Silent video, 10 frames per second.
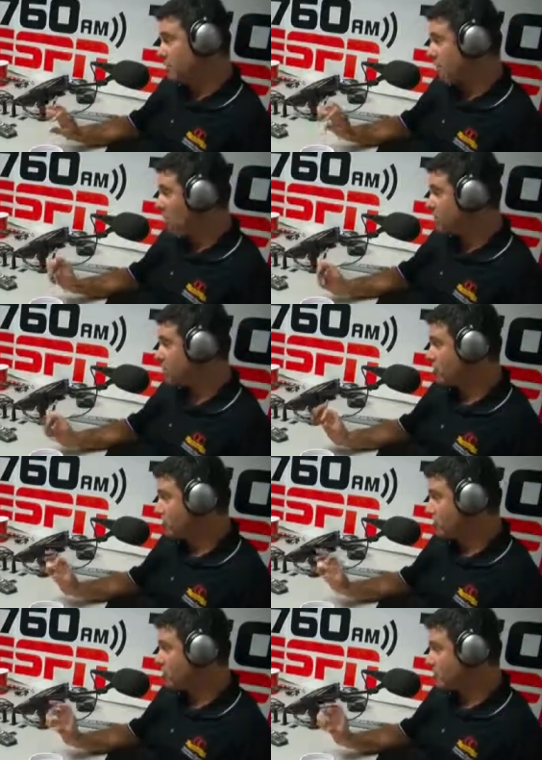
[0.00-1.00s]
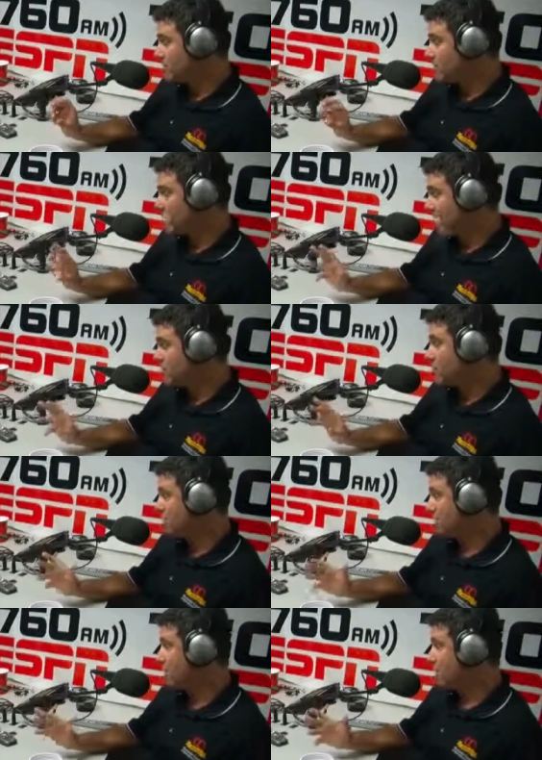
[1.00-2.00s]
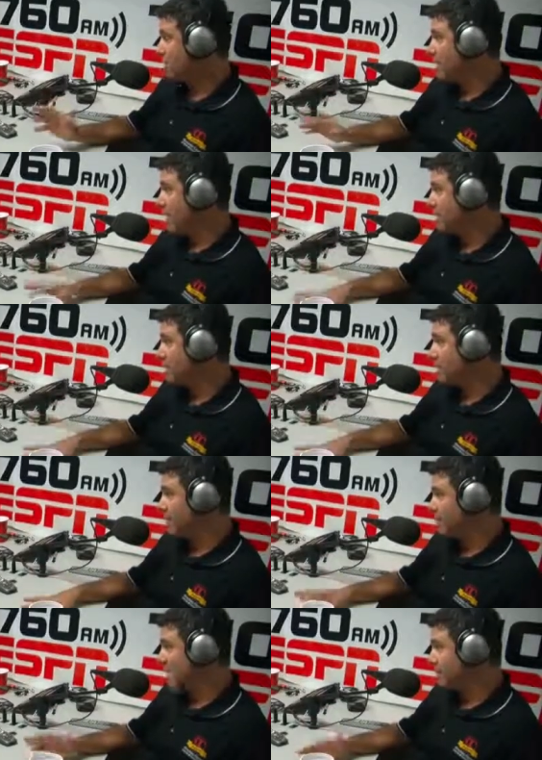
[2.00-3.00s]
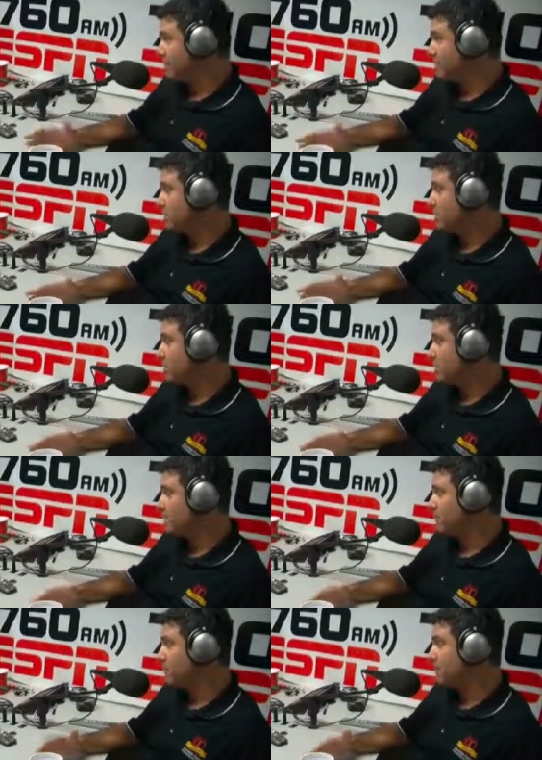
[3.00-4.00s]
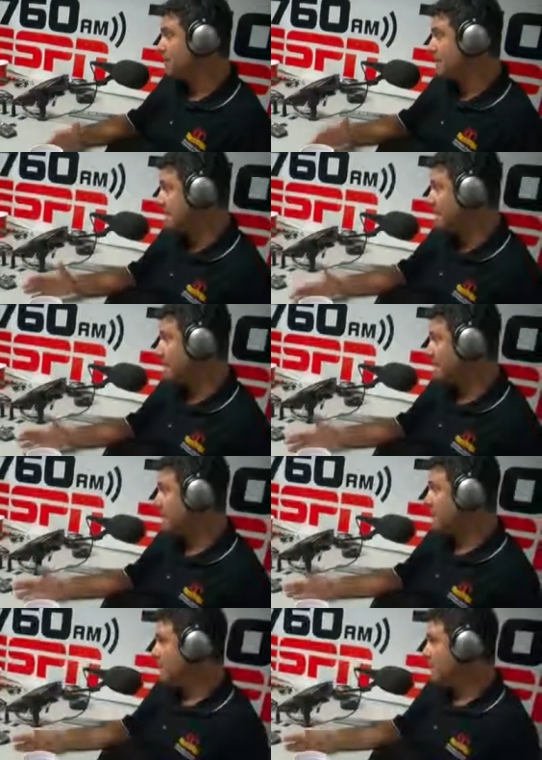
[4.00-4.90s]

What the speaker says: there are certain changes in their anatomy that might precede